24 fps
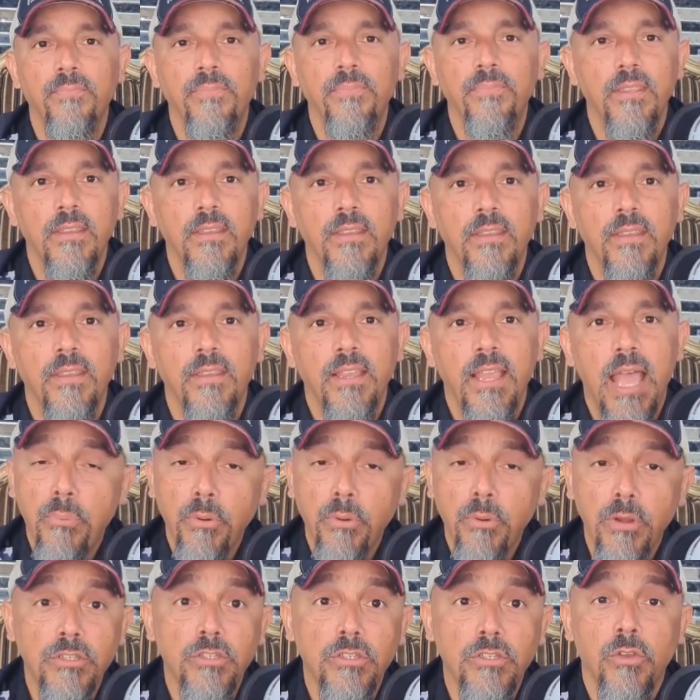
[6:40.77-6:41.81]
I'm pretty
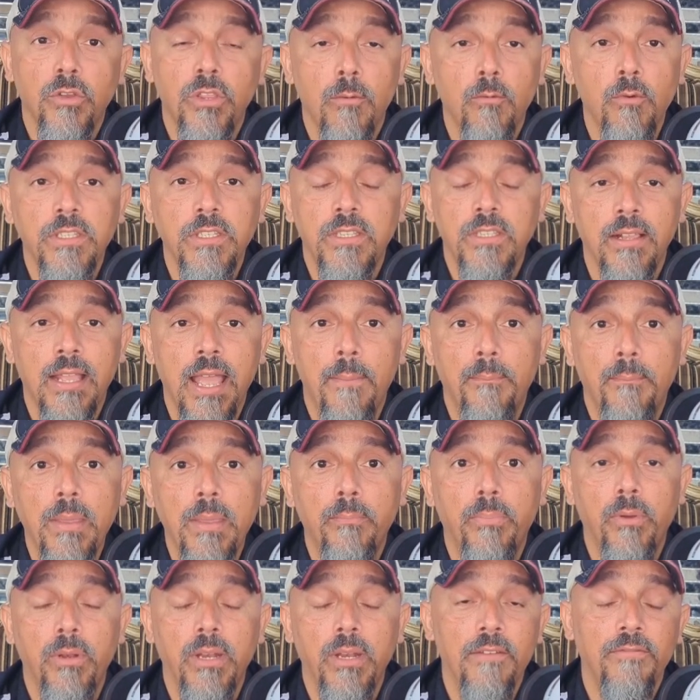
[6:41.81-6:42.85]
sure that we still got
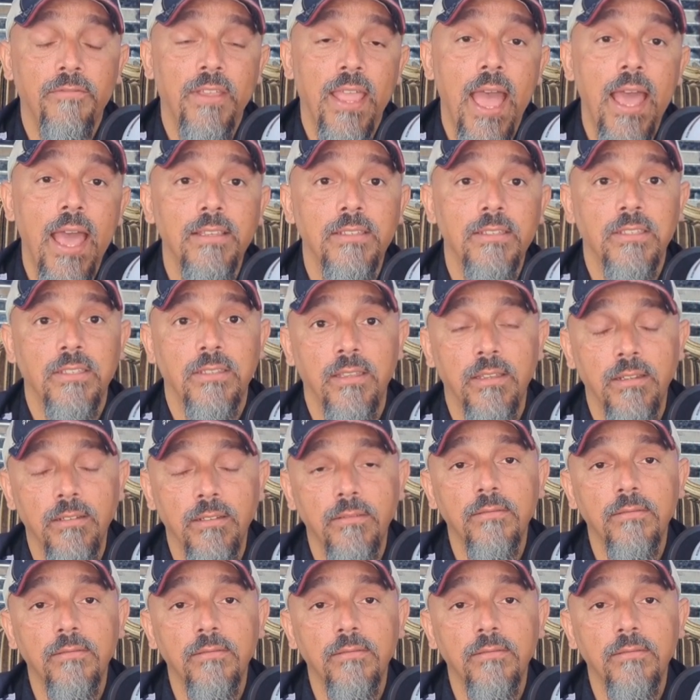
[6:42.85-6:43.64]
people in Afghanistan.